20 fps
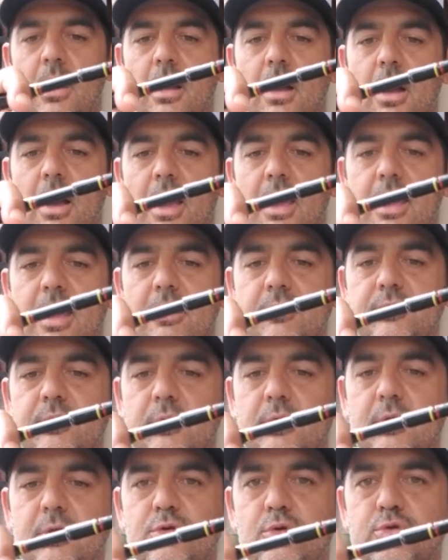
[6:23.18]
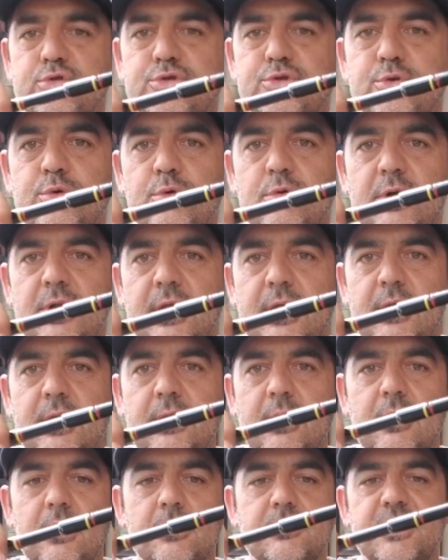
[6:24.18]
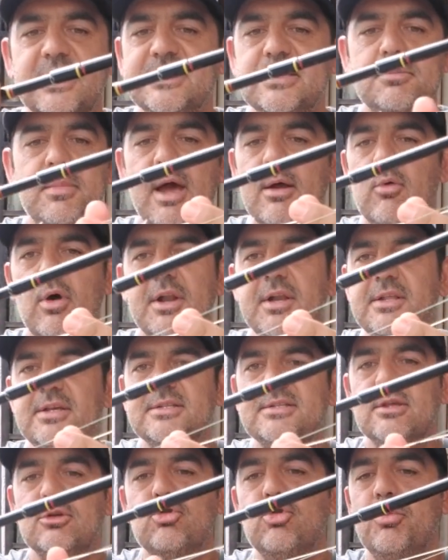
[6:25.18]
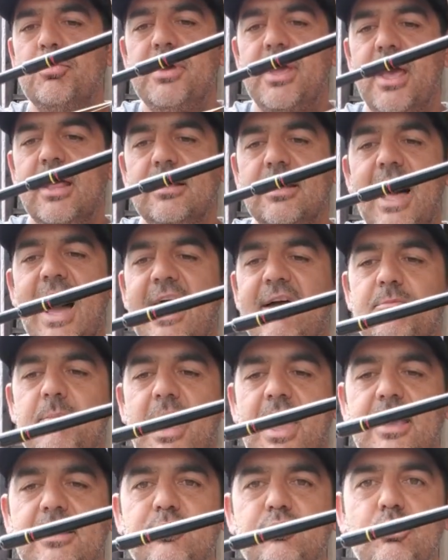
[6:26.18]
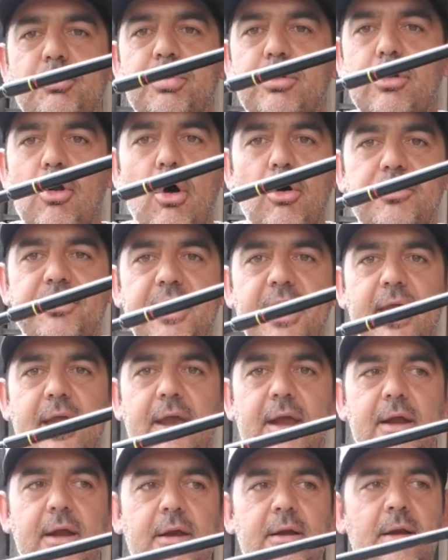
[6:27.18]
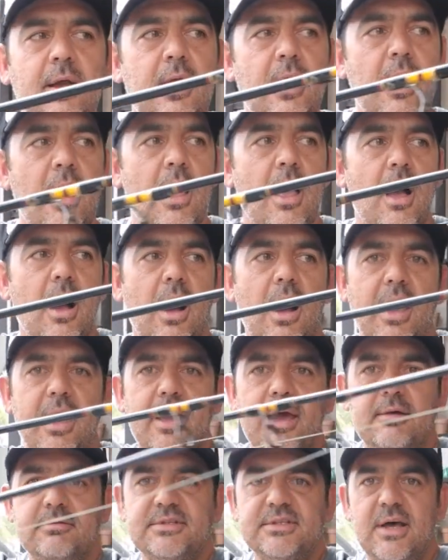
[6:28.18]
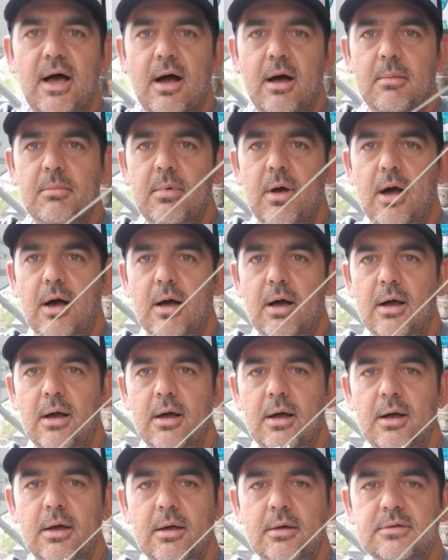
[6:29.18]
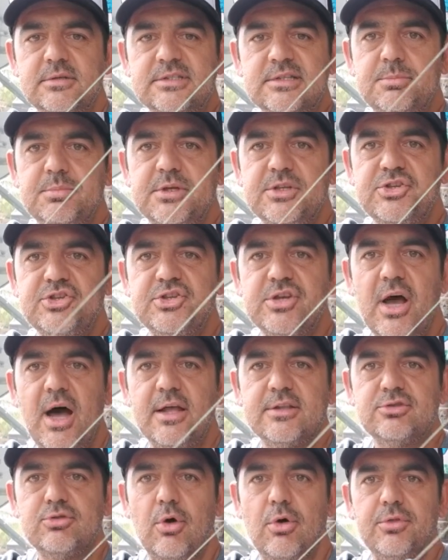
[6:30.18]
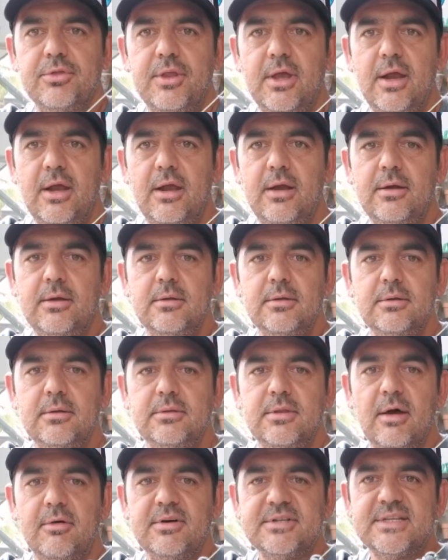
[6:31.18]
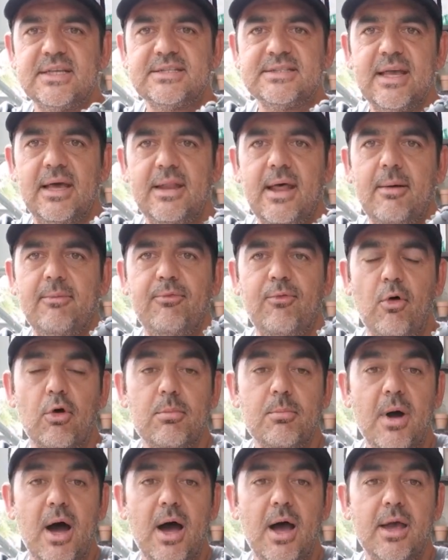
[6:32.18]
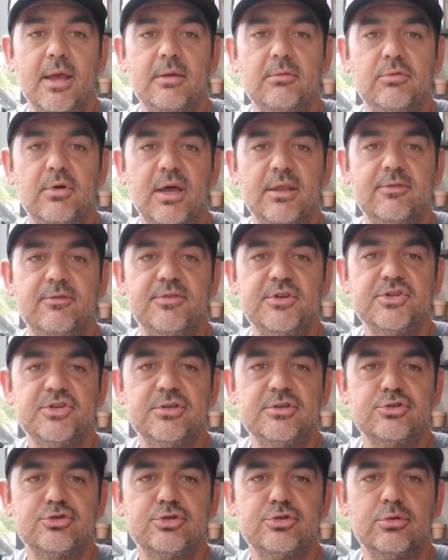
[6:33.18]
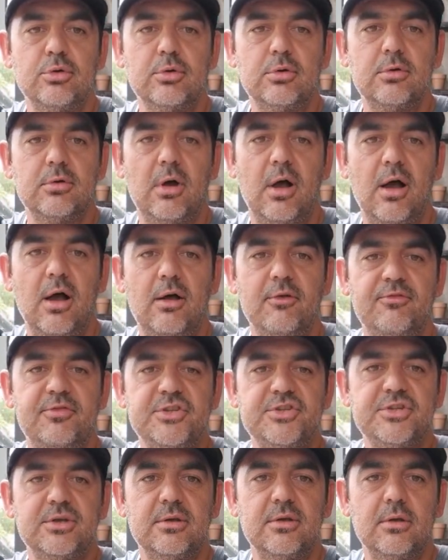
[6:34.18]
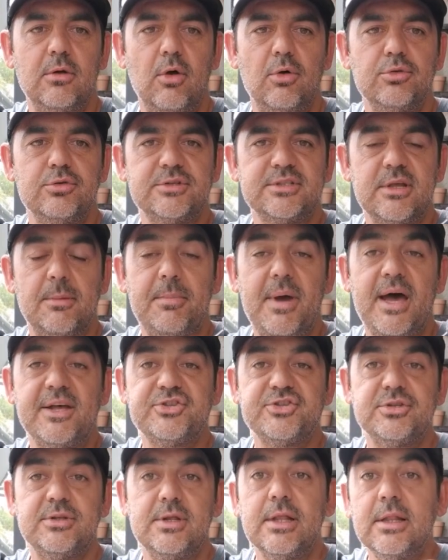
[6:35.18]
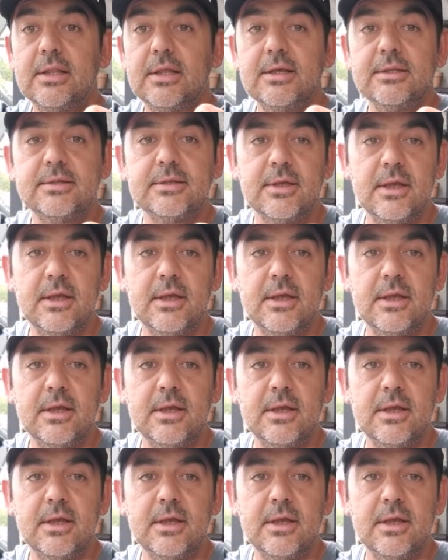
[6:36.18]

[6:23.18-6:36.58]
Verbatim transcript: I have the Yuzuri, doesn't matter what it is, it could be a live bait you put on there. I have some split shots on there. That was a setup for my redfish and snook fishing on the Sebastian Inlet.